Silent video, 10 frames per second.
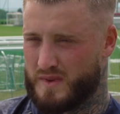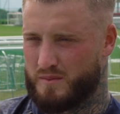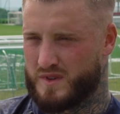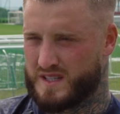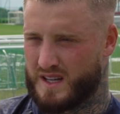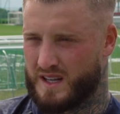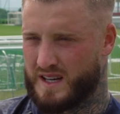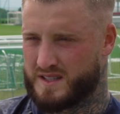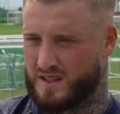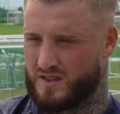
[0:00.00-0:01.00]
memories that'll
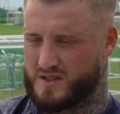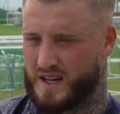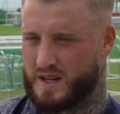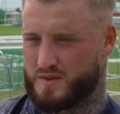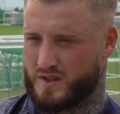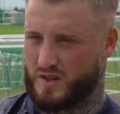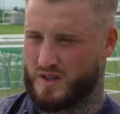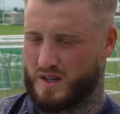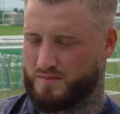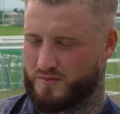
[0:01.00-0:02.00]
last a long time.
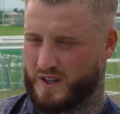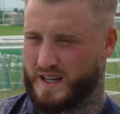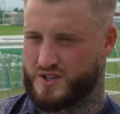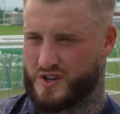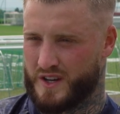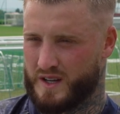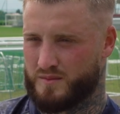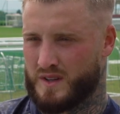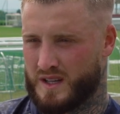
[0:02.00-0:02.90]
So really enjoyed it.